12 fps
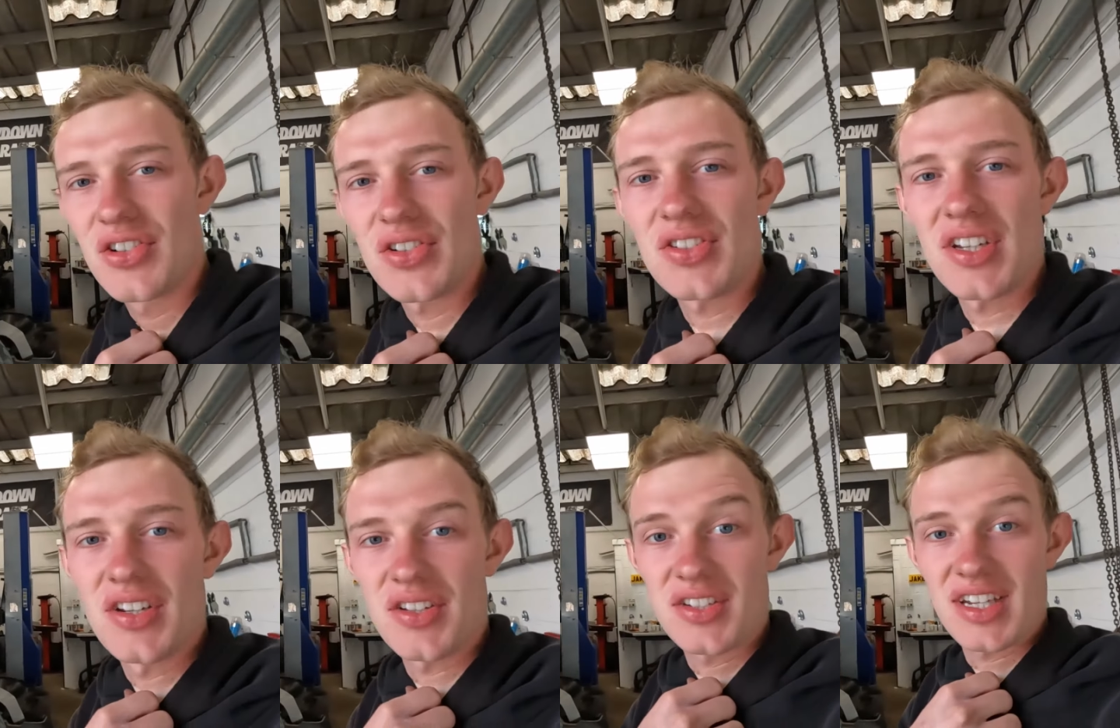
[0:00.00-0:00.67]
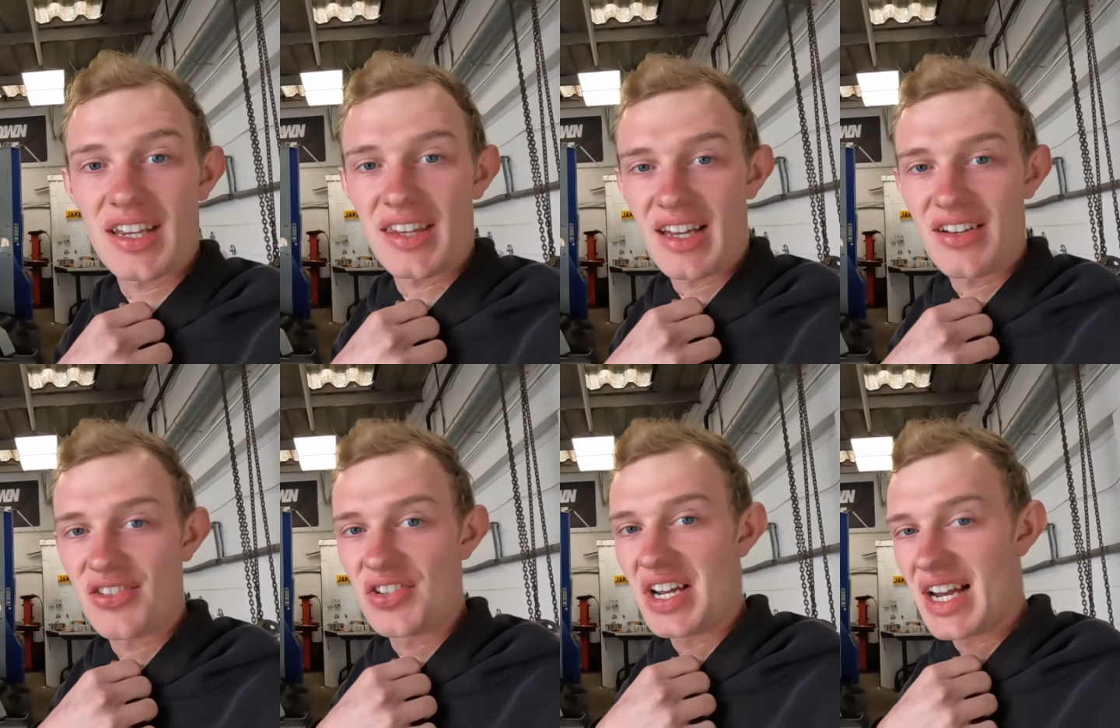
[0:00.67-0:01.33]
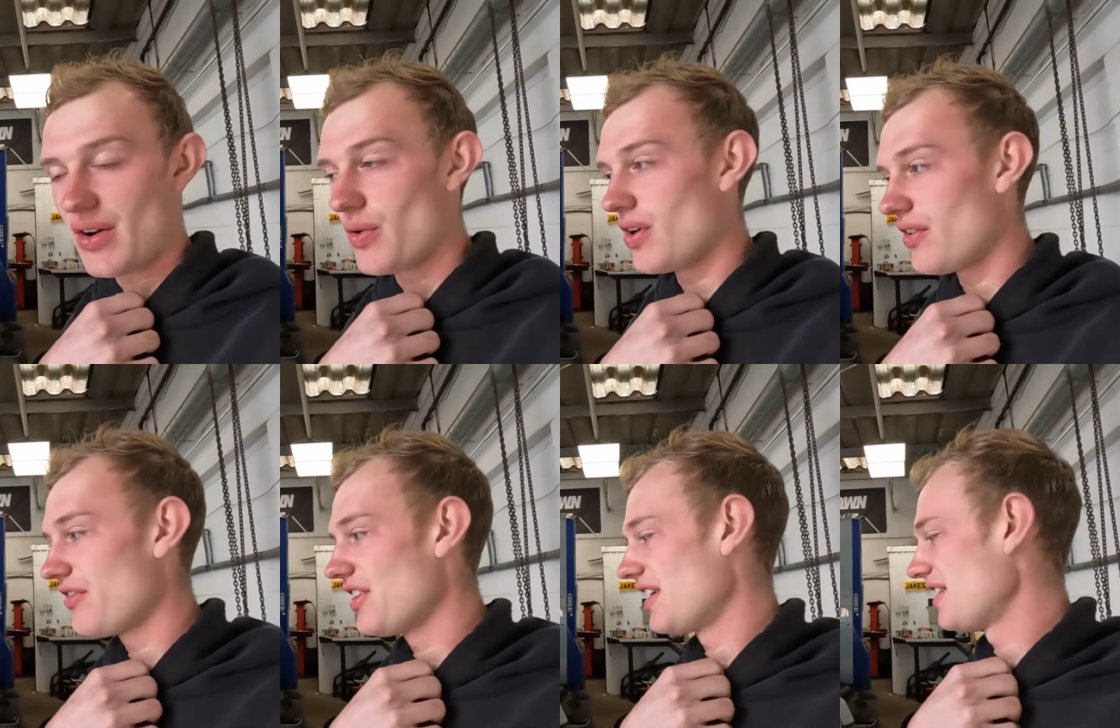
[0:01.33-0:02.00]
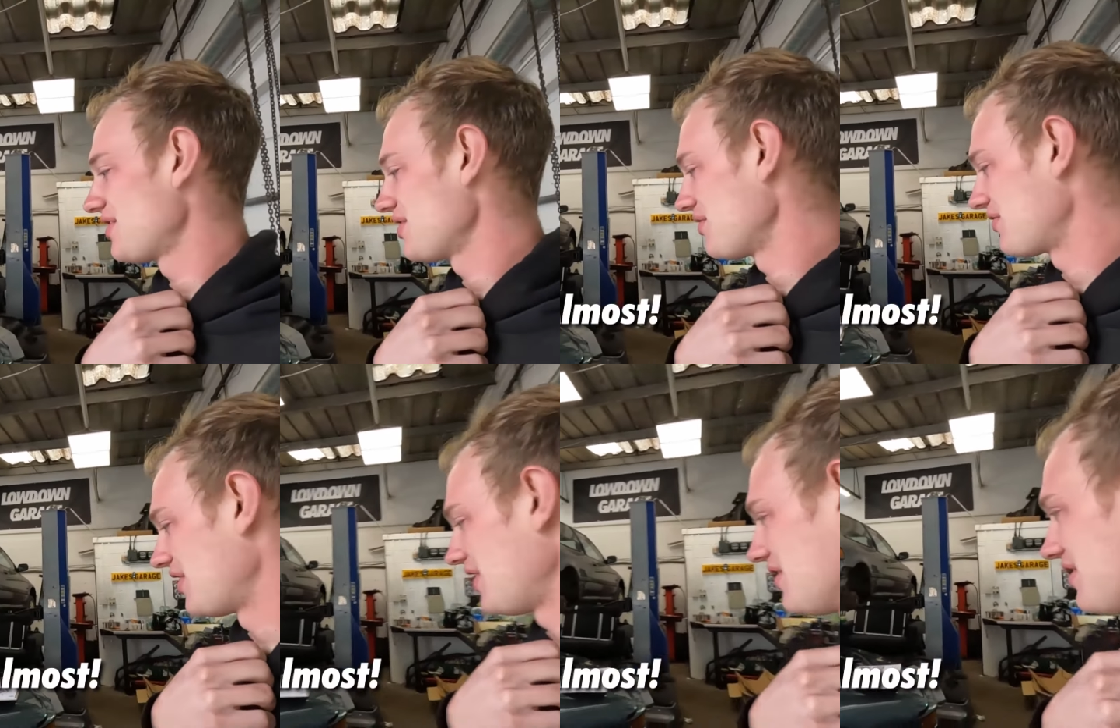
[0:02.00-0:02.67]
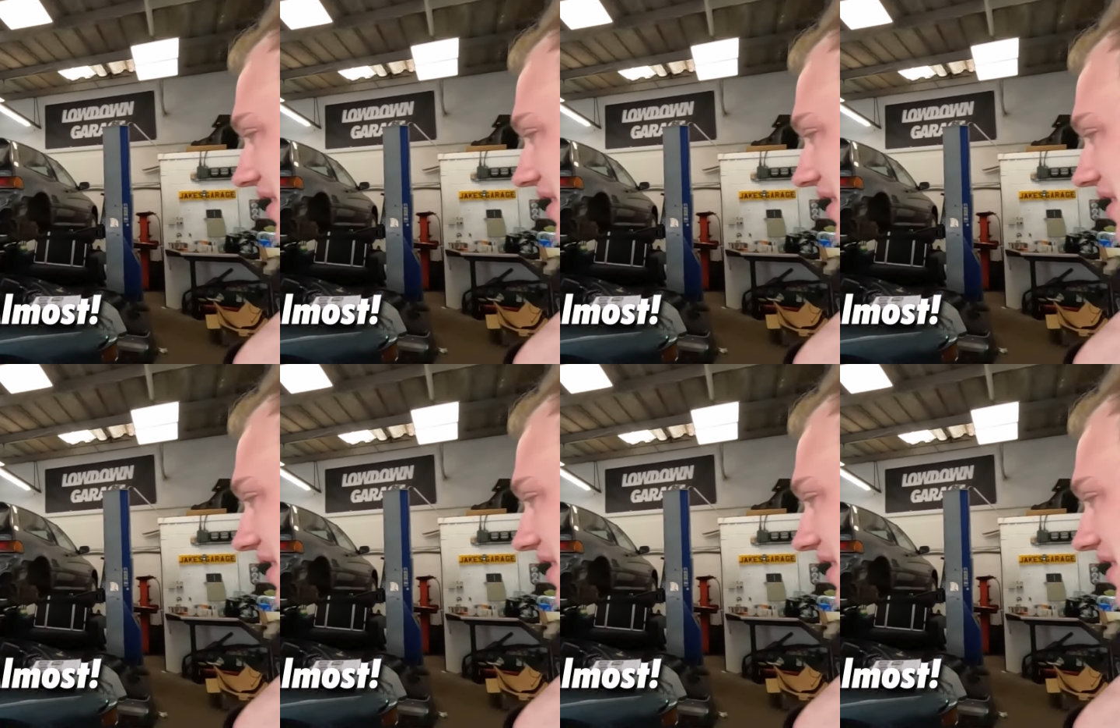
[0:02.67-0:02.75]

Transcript: just seen us take the engine out of the 924,